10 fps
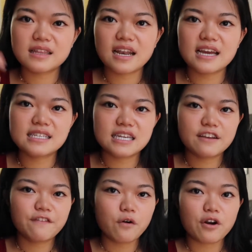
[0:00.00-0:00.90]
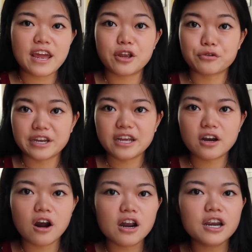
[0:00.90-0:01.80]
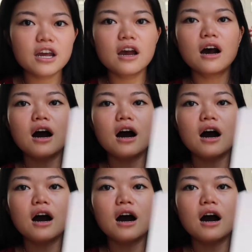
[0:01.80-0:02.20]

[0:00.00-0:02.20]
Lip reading: that I did for a greeting card.